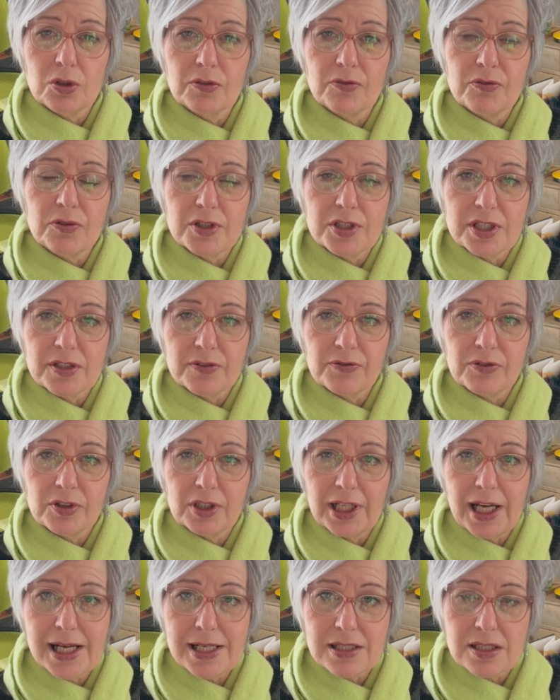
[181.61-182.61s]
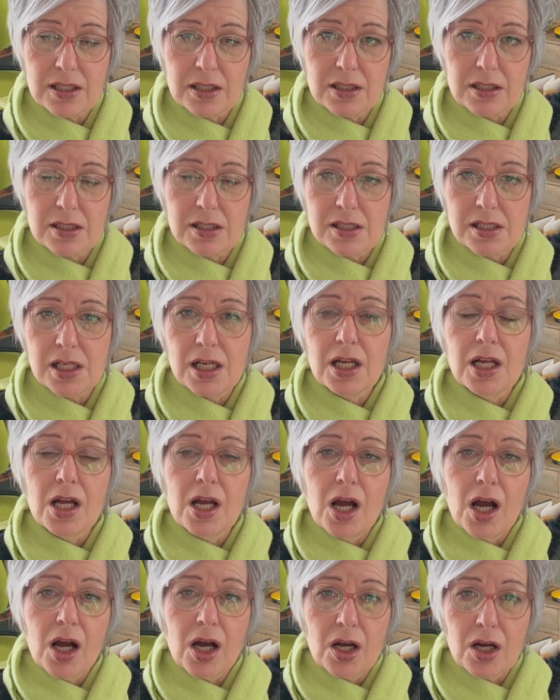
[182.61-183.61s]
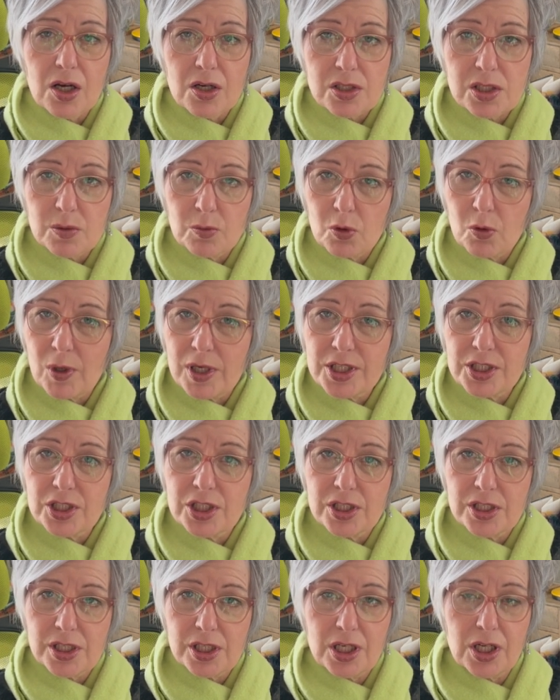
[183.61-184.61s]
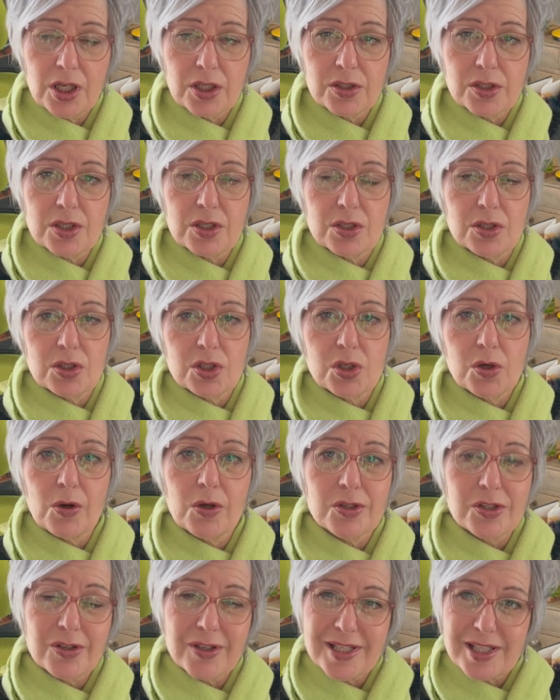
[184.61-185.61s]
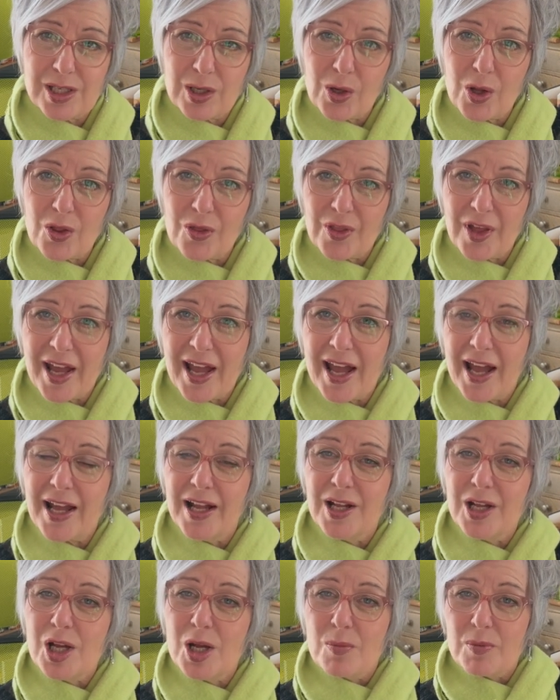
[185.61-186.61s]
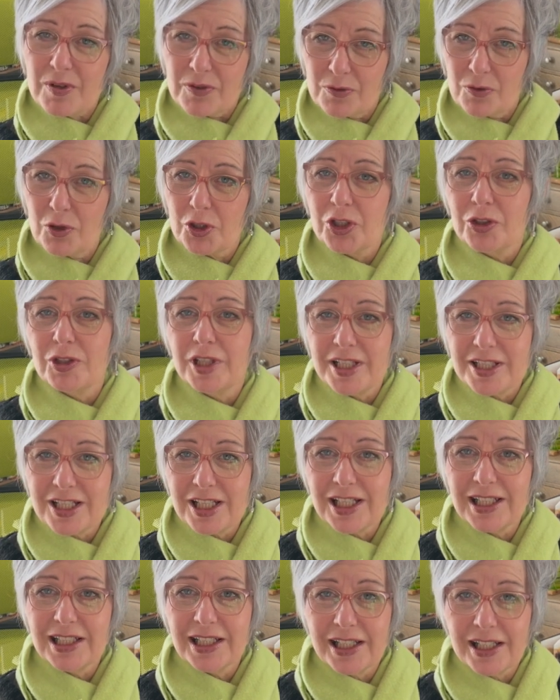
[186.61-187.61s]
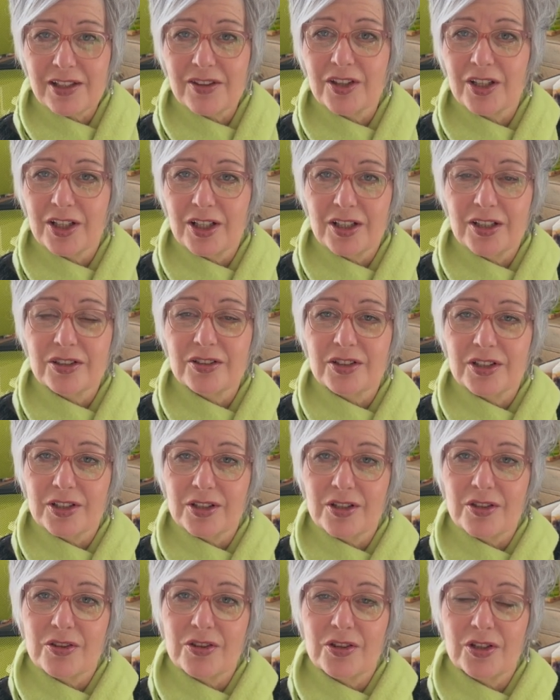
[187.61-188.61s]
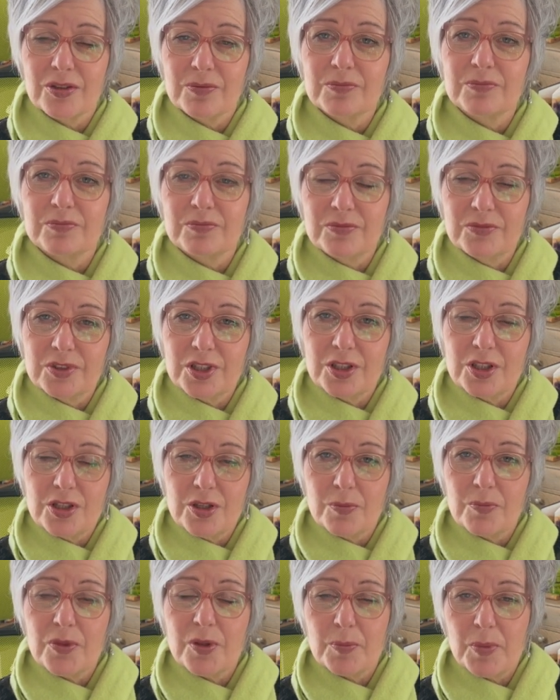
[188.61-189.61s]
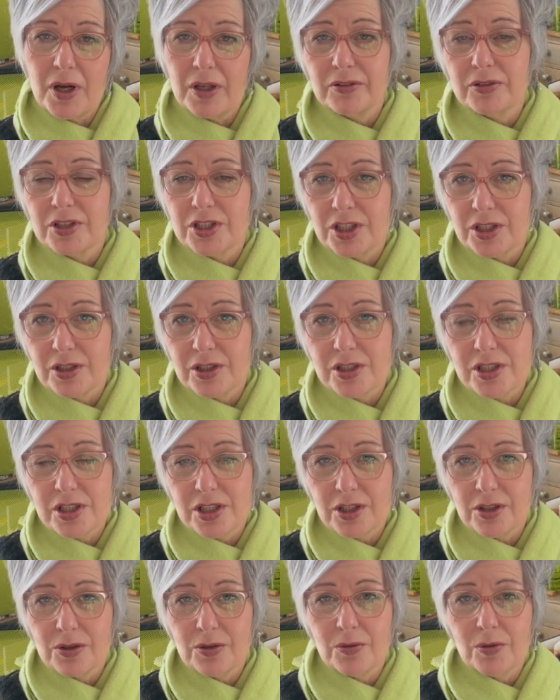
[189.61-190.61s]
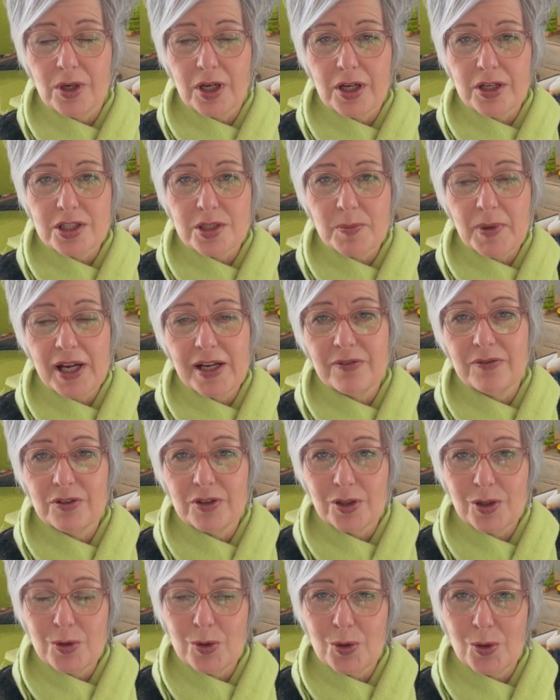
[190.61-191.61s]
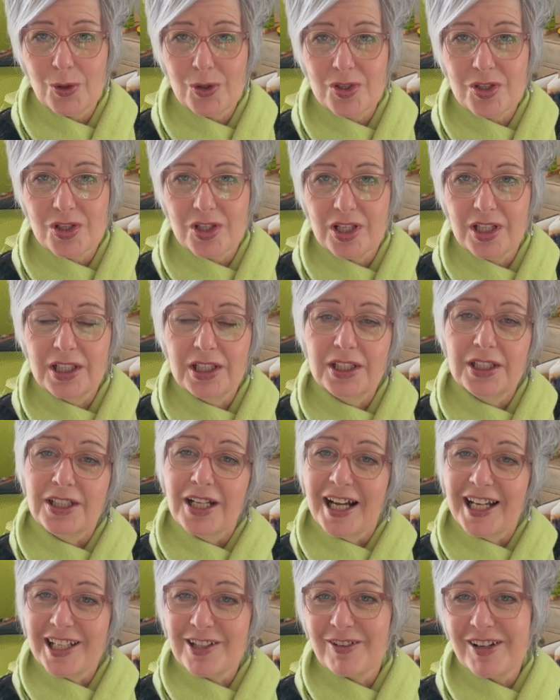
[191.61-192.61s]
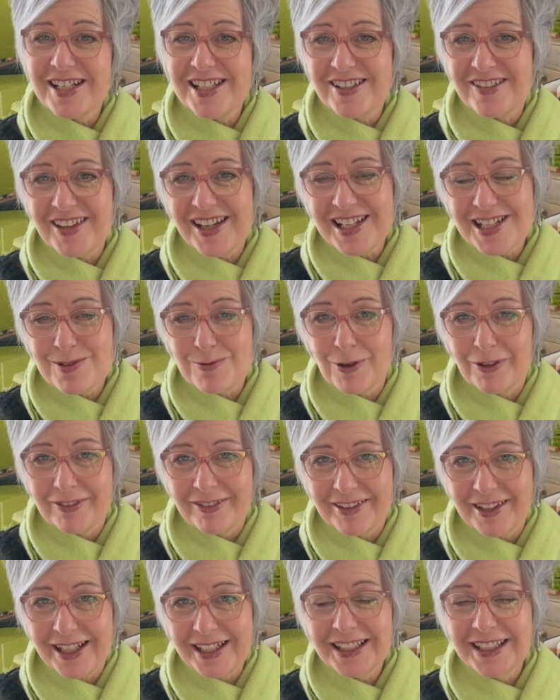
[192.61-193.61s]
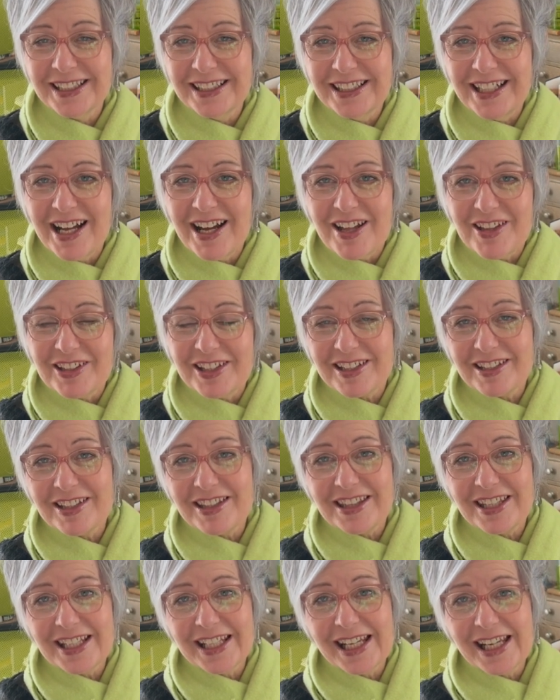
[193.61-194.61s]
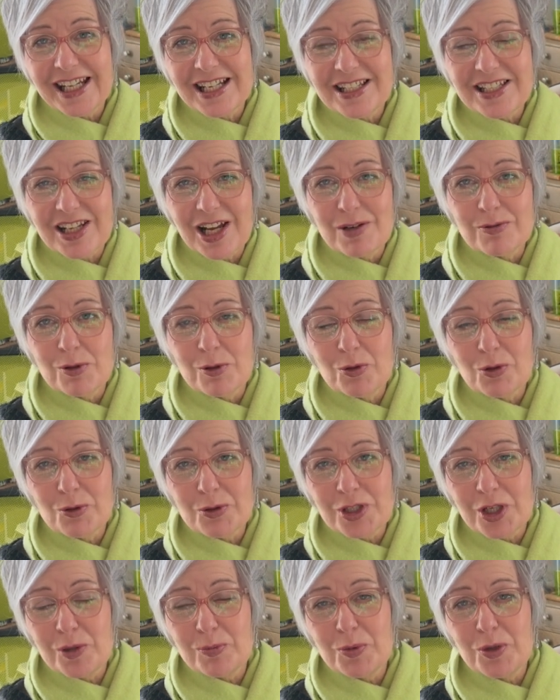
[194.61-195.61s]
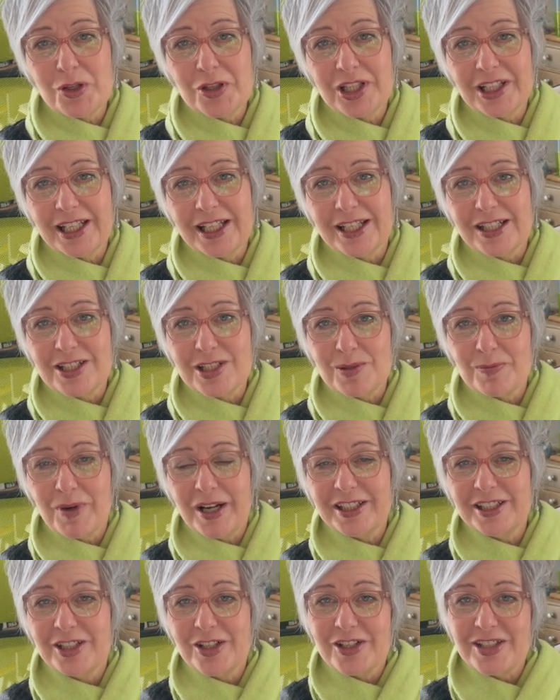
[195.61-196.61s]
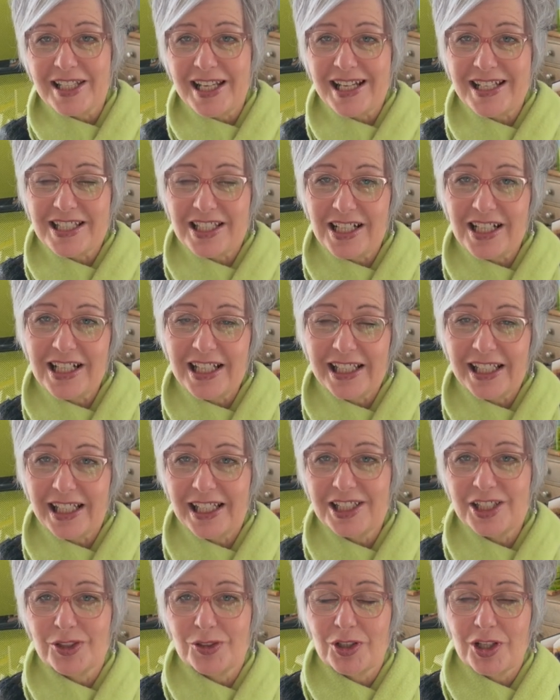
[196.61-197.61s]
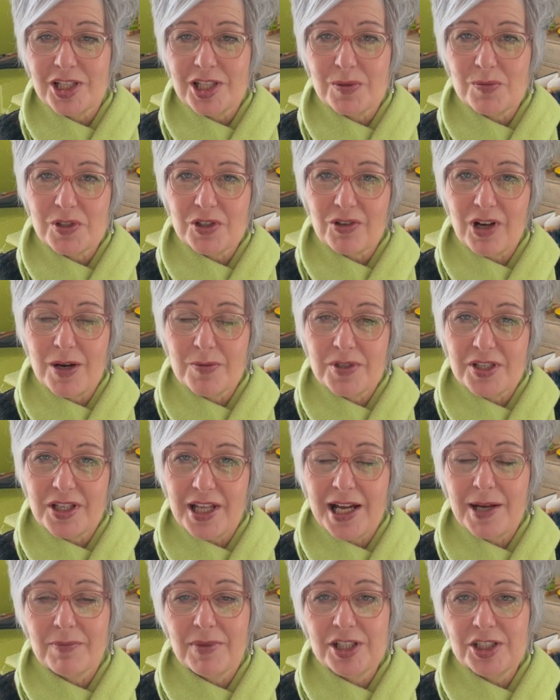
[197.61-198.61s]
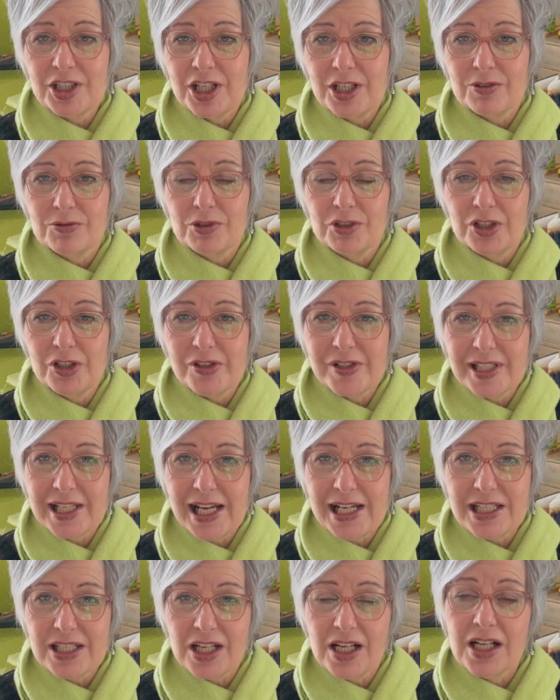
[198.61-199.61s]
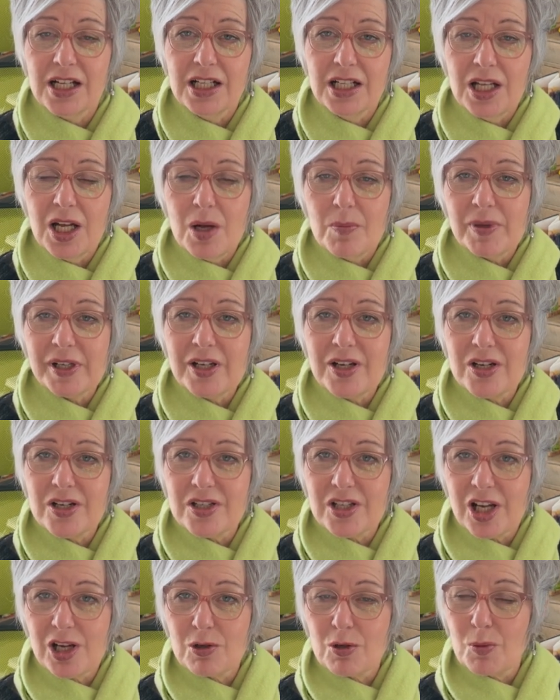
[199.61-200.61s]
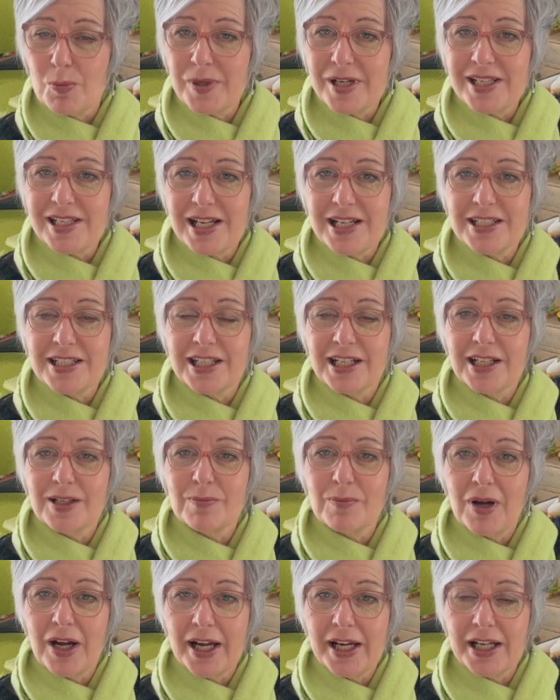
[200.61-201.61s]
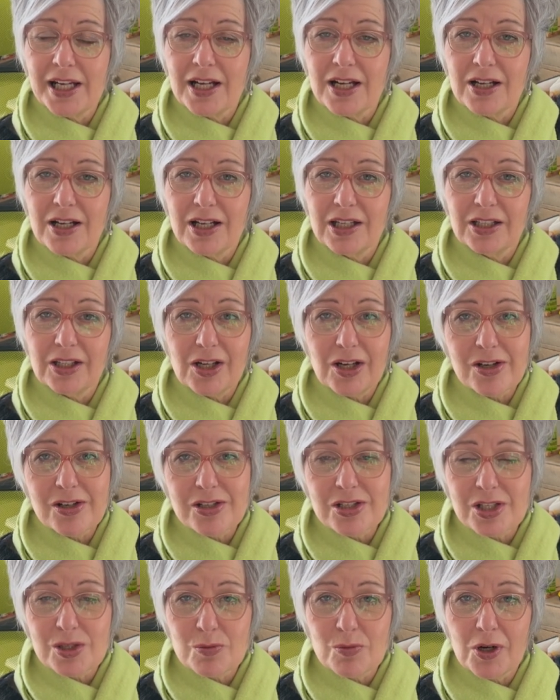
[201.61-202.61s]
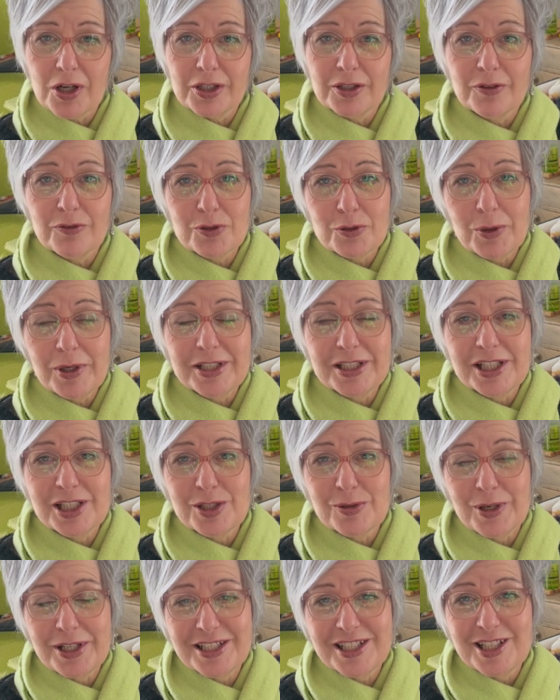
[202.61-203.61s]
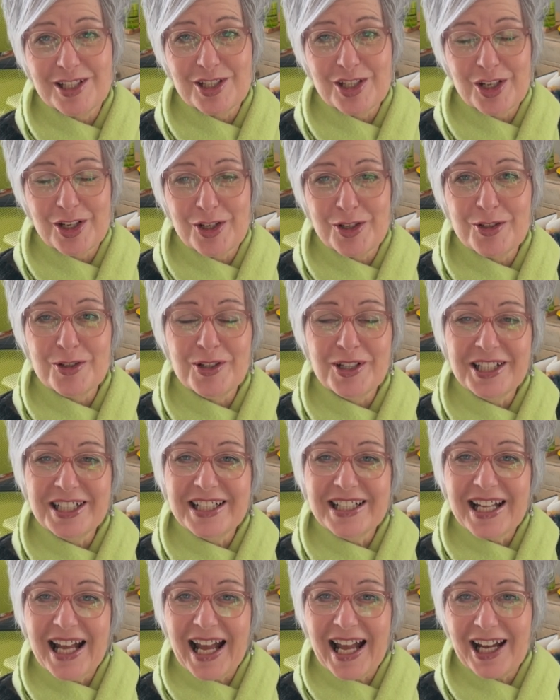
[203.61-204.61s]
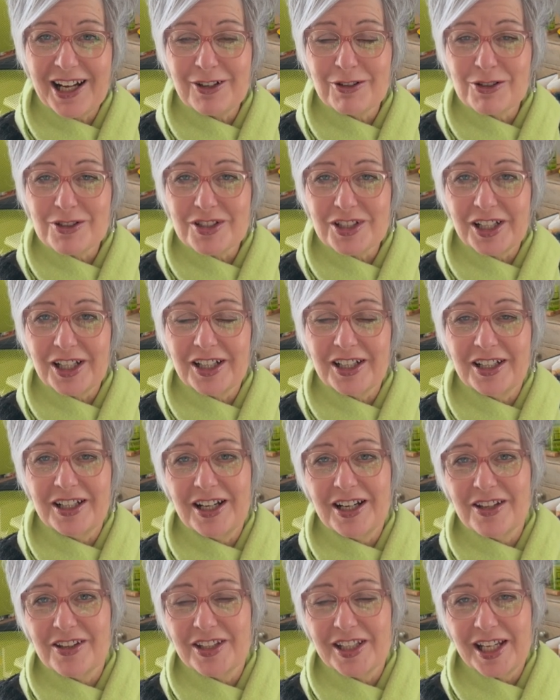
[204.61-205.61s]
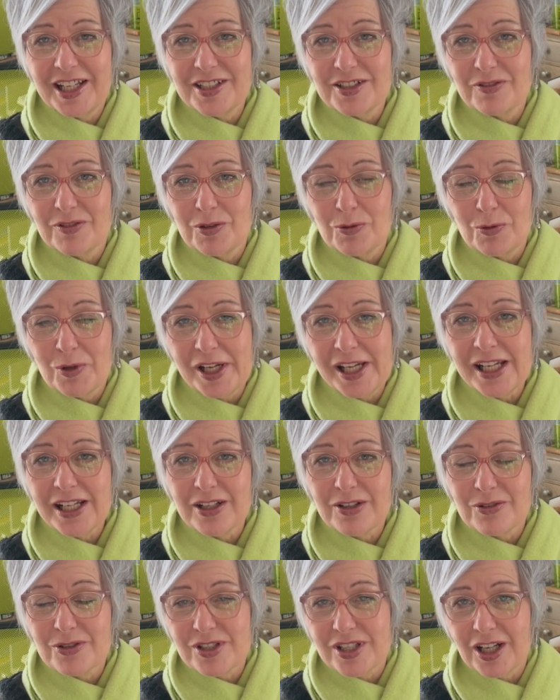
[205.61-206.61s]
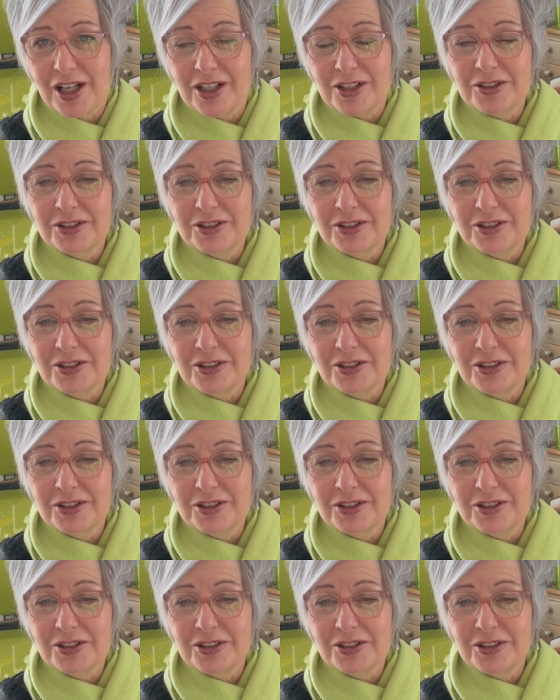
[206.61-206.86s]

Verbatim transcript: of the different lessons, uh, some questions and answers and so on. So there's a lot there before you need to click the, the, the, the, the button to, to, uh, to pay for the course. Anyway, so that's one thing. The other thing is I will also put the link to my newsletter in case you're not subscribed to that, my general newsletter, because I will be sending my uh, last one of twenty twenty-two out uh, at the end of the week or so,